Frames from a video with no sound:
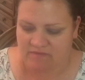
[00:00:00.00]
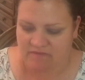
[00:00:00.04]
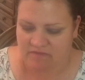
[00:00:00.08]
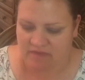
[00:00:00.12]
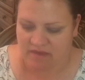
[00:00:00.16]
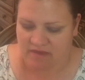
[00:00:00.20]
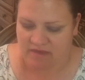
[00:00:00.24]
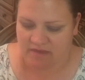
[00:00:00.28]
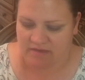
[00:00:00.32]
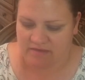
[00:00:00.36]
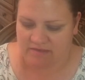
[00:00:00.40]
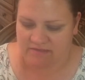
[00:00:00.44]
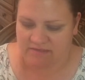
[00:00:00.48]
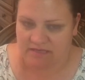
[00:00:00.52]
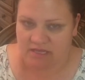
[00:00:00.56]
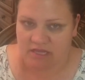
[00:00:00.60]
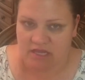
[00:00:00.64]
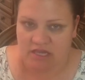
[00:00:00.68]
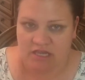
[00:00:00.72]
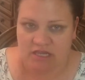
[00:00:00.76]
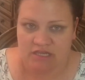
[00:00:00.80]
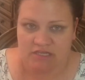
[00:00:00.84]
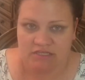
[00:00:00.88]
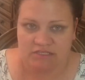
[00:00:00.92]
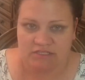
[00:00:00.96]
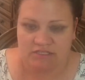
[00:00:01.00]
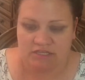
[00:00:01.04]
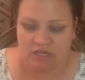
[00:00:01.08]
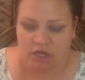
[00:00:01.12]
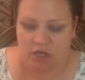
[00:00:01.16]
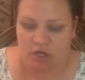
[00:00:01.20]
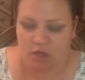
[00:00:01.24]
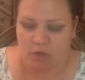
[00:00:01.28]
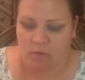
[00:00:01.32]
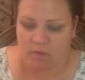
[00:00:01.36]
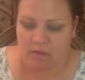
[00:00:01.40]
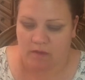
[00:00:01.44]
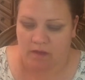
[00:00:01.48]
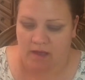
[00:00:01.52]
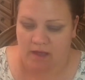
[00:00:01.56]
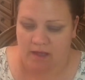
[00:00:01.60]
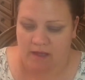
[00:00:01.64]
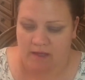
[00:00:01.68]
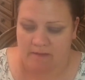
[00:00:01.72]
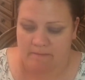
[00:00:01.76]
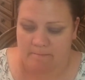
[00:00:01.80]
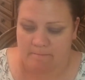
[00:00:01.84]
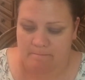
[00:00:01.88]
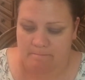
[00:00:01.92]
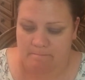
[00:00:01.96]
of things. So
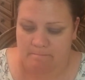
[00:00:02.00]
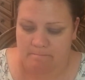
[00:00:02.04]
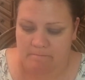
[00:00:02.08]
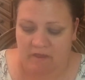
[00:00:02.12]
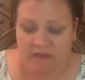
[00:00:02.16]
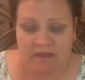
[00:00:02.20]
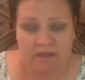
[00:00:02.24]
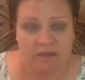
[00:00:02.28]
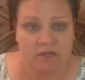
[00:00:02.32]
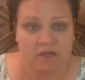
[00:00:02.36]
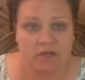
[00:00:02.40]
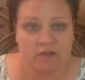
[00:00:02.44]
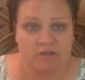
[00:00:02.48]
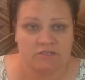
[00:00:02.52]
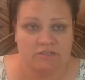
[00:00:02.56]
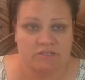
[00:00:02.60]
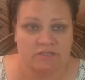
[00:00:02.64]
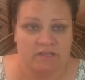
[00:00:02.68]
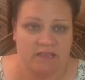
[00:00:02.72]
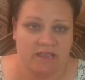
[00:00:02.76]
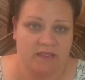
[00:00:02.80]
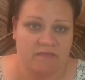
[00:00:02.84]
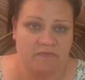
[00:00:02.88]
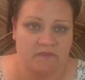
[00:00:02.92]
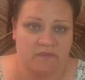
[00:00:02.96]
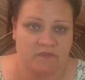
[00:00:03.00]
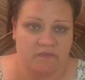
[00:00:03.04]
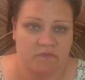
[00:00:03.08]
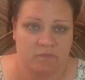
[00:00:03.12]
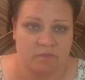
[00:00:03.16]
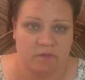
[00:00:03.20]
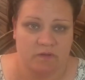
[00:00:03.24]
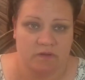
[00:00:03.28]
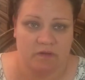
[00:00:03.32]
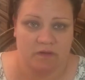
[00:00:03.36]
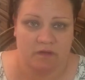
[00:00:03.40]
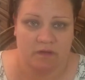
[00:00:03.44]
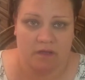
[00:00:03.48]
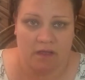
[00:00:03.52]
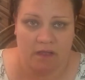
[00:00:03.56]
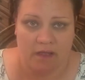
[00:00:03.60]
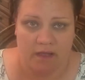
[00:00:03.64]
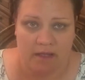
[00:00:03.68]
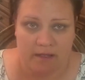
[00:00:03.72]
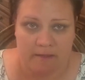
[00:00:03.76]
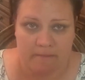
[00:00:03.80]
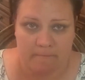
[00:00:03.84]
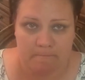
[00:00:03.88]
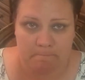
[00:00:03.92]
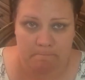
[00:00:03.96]
I encourage you to get this book
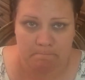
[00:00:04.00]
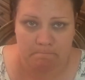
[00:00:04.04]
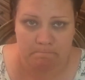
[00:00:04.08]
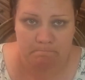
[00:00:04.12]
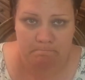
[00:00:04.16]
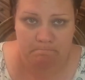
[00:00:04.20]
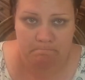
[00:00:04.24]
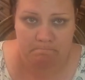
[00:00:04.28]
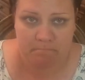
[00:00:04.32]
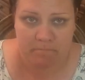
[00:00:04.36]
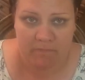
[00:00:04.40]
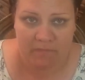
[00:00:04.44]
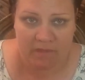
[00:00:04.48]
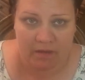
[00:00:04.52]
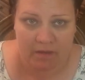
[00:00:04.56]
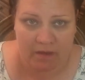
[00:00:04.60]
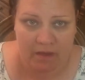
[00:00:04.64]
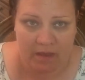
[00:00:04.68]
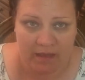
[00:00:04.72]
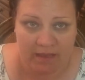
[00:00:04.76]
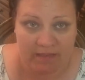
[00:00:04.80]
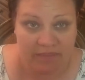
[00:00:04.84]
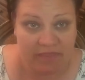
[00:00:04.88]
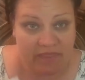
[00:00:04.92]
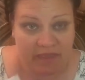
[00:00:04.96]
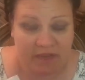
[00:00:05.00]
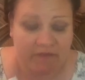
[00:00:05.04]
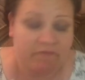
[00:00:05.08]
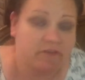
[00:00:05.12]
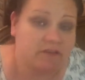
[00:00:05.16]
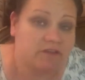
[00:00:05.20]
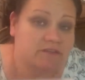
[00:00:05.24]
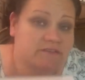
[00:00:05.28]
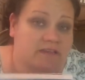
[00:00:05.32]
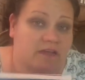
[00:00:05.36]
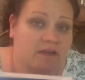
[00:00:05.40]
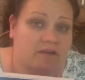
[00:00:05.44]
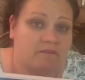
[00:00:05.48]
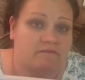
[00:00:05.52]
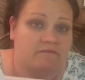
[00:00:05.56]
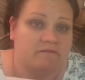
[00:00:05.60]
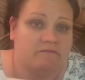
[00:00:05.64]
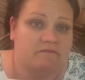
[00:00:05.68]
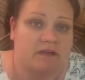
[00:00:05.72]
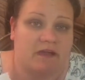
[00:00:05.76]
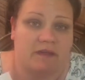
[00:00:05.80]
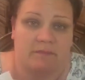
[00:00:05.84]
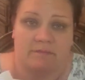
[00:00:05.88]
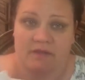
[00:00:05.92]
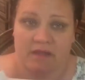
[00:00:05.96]
and think for yourself.
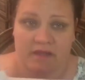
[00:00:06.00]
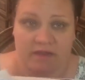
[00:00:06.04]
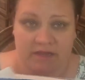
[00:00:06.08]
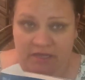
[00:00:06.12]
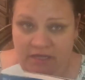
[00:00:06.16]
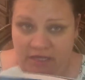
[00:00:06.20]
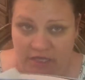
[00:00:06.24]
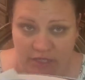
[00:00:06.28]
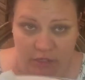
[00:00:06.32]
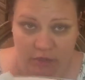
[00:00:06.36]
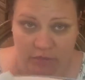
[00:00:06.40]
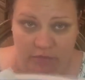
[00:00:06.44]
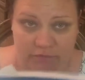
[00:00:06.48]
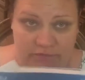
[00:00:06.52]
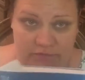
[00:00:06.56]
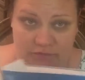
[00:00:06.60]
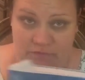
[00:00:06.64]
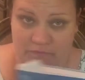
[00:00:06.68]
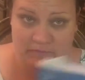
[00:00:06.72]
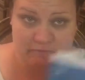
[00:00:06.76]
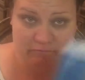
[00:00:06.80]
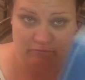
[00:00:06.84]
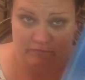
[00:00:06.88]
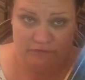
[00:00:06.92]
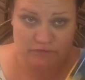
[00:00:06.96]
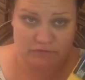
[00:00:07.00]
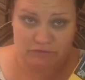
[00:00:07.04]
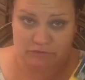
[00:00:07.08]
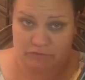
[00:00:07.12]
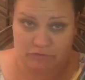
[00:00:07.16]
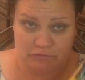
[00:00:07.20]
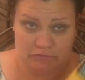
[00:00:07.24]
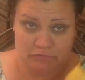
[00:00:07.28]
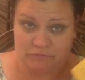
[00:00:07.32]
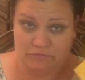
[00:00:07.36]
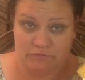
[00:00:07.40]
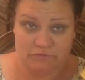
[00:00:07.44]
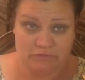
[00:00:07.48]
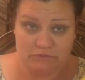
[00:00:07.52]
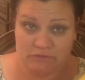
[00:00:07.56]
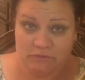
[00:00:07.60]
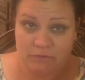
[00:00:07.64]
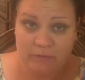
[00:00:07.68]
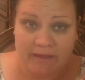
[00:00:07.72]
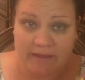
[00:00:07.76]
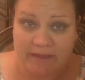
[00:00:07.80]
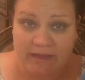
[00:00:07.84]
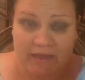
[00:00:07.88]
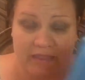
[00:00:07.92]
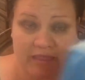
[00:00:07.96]
I'm not here to convince you to
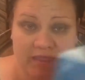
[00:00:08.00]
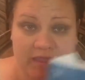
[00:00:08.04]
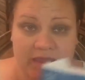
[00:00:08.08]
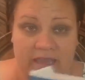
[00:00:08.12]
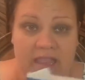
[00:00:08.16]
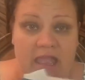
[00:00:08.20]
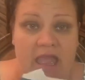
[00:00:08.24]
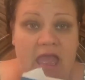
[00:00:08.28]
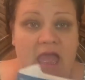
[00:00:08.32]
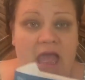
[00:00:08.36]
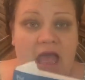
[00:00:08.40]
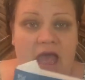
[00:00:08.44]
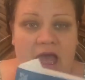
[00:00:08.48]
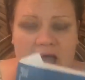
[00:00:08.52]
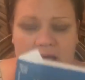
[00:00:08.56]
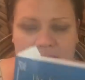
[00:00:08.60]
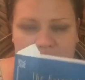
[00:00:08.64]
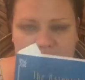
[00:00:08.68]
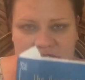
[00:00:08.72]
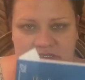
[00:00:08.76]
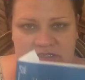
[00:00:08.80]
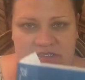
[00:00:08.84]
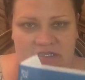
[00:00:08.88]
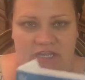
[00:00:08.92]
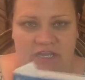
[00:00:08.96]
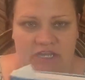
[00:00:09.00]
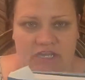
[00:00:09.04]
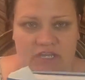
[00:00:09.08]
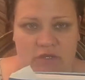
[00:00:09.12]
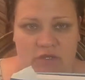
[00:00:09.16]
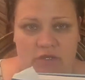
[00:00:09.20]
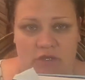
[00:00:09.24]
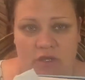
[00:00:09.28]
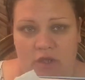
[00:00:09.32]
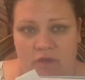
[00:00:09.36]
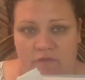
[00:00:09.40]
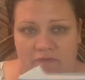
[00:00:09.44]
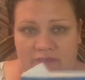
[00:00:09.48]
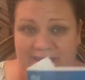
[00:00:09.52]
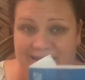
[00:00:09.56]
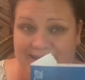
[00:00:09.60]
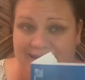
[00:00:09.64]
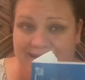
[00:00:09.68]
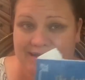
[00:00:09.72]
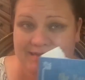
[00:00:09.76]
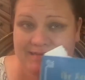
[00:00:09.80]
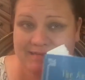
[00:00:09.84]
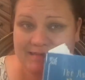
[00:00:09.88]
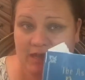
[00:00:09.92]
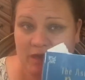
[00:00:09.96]
do anything. I'm just letting you know that
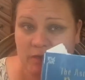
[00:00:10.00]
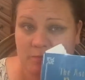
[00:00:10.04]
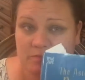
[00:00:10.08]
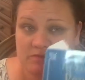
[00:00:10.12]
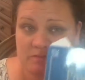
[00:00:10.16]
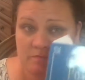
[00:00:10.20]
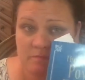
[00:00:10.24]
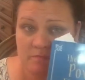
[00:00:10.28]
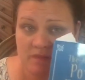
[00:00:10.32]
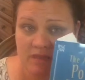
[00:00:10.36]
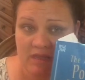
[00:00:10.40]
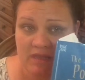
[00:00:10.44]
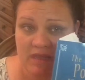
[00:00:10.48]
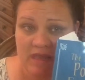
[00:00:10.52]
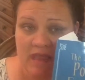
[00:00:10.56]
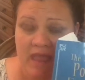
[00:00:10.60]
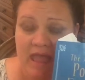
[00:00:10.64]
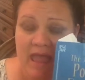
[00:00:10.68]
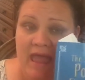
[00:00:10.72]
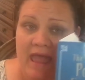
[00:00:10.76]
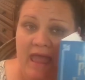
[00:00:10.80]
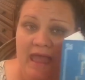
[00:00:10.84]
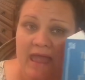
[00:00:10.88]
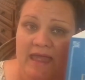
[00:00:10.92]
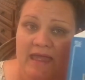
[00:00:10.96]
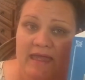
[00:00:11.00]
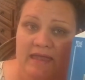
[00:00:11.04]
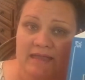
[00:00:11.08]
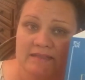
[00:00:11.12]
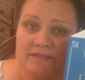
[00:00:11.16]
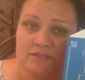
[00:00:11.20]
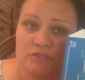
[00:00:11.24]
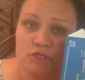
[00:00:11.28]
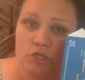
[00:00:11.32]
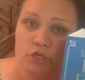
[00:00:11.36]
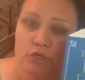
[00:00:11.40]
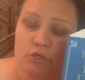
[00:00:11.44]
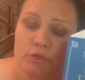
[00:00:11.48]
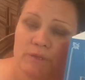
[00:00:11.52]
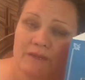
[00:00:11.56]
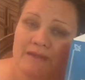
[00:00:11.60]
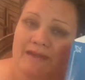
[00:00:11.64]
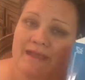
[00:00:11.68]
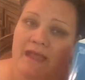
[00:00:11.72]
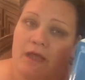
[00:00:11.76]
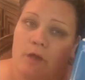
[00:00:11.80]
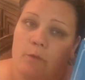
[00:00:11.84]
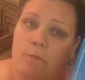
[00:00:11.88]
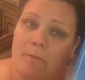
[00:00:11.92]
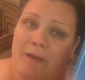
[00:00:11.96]
it has helped me and
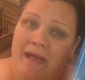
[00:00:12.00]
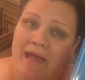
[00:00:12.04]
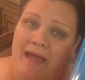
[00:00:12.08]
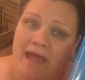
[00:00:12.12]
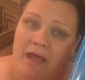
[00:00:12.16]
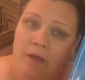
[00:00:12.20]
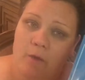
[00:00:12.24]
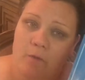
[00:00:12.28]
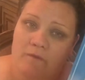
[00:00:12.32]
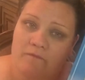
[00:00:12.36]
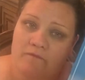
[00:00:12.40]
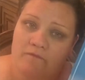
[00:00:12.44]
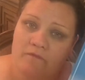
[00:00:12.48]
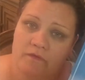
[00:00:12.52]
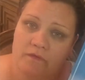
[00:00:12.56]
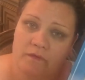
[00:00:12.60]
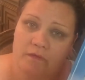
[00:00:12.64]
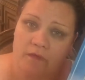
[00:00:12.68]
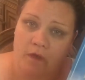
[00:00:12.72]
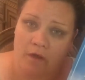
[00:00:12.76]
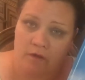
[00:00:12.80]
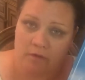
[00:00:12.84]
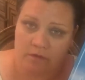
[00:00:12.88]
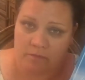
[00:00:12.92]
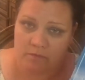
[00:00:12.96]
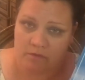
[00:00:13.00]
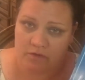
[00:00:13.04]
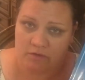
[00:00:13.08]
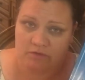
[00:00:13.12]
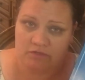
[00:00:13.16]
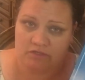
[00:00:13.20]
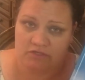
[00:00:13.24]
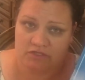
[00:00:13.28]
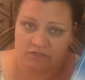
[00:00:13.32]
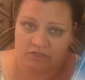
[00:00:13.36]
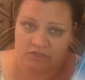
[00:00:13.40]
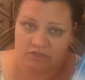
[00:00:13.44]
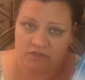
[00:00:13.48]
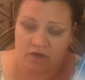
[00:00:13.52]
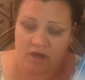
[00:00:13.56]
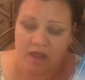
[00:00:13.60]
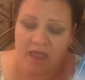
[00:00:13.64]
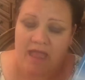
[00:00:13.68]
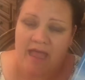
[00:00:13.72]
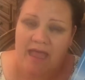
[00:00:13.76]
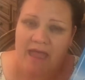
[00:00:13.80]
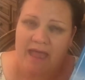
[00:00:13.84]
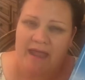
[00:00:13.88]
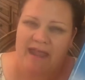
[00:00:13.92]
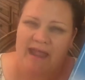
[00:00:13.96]
learning how powerful our emotions are
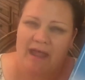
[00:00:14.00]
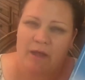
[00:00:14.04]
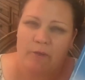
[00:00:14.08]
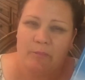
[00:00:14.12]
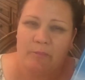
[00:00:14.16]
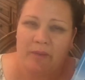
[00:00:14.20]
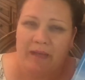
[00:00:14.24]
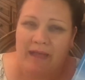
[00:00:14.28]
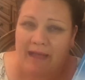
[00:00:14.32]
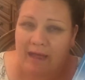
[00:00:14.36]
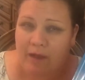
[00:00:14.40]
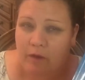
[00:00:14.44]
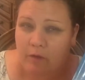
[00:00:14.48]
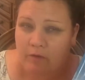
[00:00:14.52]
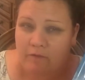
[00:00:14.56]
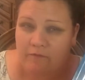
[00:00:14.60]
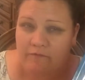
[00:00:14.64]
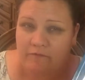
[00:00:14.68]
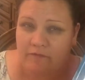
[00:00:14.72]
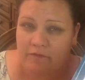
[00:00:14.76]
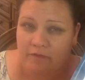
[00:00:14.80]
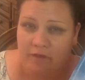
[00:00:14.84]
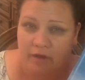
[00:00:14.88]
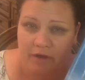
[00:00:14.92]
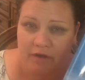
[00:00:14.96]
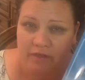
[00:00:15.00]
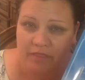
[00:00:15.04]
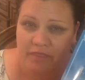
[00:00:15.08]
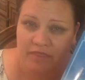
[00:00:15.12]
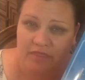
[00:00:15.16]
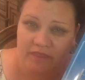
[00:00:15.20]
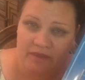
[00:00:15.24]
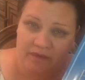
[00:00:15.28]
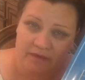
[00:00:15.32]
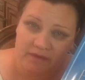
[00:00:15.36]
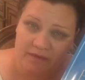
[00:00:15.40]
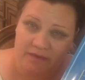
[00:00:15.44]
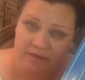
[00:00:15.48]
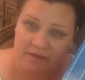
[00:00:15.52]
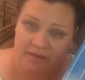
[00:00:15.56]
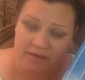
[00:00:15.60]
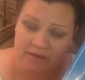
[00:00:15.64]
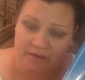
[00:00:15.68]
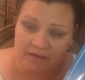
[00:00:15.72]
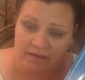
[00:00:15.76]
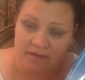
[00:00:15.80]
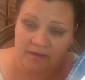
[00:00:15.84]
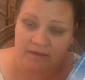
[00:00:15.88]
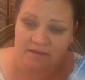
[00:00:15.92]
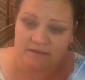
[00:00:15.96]
and how powerful our thinking
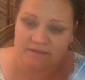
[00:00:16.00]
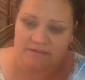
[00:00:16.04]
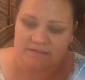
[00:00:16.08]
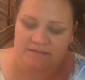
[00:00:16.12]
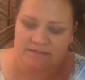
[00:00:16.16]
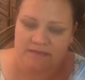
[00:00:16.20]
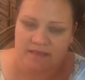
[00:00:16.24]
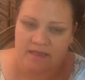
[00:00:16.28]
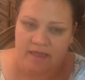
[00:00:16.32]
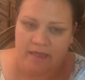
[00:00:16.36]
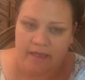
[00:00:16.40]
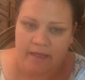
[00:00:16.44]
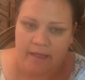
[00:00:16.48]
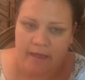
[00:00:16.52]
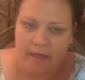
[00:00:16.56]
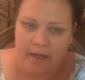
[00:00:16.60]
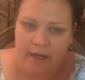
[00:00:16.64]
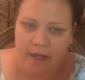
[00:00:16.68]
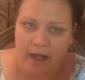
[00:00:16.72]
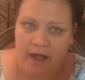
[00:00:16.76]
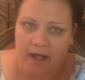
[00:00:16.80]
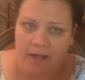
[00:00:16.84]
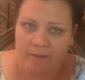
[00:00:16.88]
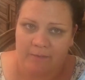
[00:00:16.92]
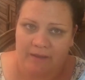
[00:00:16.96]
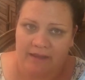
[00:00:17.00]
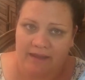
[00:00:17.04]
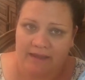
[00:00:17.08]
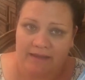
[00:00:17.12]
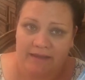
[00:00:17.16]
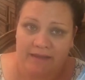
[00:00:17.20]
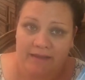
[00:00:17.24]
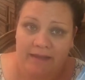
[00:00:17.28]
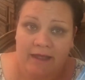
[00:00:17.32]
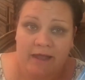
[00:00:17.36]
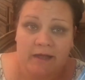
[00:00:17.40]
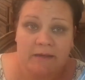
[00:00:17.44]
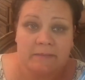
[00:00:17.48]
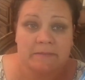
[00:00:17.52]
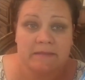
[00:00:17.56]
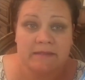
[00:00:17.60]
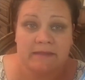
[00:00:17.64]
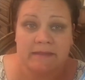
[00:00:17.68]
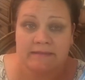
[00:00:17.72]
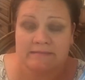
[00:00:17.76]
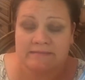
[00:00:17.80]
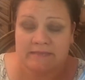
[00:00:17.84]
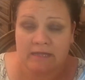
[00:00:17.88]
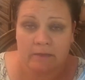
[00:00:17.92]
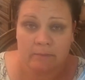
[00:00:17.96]
is. And it
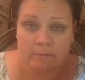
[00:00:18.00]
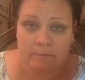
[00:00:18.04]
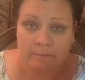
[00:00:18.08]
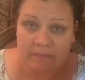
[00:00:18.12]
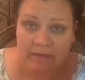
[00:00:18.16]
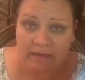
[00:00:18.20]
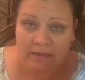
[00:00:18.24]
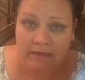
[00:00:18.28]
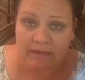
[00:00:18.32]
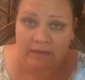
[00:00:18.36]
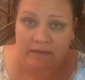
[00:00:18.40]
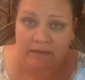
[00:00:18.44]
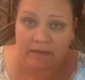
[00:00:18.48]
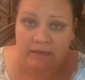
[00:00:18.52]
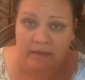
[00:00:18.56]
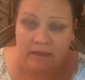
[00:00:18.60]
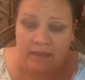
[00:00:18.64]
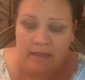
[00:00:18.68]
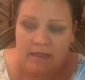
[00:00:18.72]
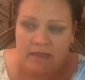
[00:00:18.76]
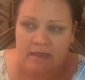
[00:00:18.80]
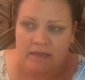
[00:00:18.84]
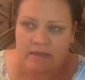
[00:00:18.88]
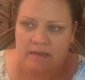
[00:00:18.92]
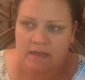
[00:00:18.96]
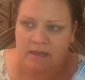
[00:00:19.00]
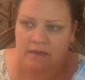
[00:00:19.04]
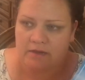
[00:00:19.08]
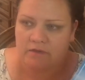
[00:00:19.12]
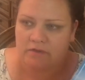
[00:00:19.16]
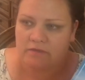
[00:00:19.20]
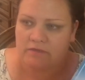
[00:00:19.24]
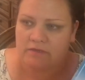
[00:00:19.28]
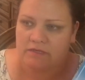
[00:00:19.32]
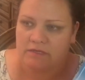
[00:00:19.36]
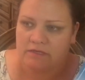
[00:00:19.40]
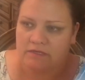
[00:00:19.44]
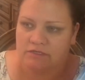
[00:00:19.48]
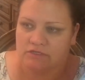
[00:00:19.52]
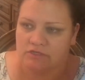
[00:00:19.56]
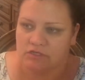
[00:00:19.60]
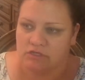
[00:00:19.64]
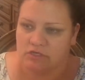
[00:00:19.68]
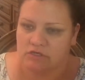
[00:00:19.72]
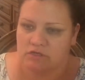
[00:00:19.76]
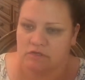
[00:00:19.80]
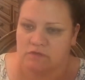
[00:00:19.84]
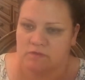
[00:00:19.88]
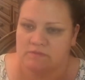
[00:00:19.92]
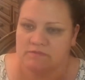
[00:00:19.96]
has helped me not only in
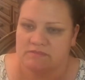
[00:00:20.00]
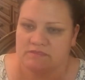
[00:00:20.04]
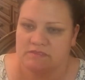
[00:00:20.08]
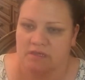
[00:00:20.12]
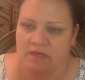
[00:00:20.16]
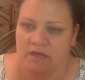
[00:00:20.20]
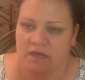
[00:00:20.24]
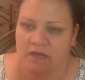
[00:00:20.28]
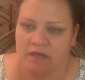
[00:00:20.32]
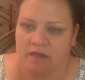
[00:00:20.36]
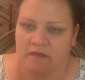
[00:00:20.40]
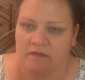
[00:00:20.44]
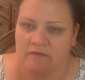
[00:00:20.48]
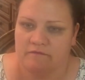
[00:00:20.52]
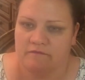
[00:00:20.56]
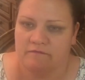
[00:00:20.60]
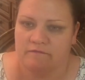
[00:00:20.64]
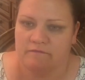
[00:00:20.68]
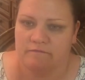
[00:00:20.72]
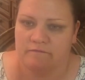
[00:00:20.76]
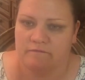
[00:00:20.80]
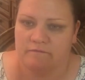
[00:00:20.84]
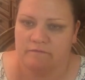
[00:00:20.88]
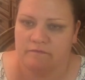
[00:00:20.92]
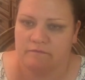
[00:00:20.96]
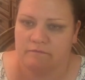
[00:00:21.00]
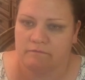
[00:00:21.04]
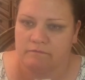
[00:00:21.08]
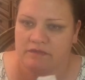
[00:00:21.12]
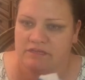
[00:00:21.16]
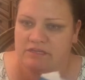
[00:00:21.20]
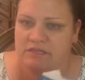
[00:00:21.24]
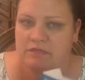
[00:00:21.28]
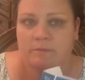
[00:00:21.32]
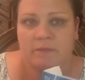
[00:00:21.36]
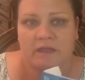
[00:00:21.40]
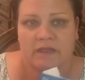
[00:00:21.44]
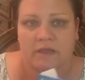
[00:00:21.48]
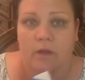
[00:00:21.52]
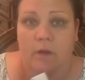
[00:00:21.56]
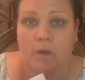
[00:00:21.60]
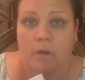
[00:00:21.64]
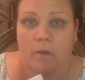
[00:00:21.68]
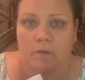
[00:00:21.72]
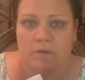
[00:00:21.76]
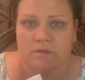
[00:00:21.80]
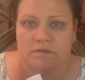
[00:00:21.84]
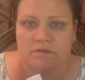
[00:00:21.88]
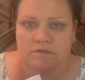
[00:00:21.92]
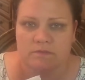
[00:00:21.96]
terms of reaching my
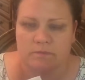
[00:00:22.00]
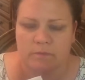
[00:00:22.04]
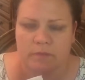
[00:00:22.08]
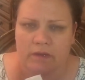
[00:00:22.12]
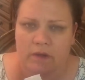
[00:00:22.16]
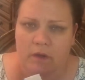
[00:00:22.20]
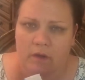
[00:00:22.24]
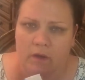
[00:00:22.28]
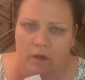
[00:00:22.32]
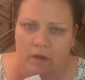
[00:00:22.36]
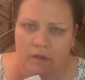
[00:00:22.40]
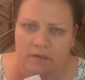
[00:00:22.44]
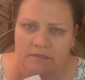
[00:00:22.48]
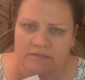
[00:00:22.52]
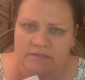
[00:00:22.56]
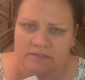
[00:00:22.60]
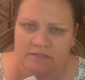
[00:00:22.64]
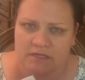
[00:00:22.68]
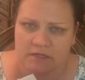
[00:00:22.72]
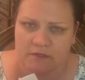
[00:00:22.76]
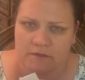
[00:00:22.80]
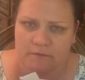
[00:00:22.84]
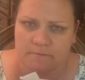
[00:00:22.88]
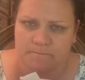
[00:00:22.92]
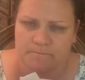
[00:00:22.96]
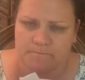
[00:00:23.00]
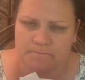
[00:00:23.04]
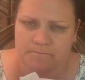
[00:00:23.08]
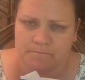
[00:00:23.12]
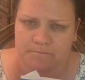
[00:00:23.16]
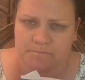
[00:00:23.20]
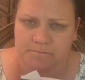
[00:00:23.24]
goals, but also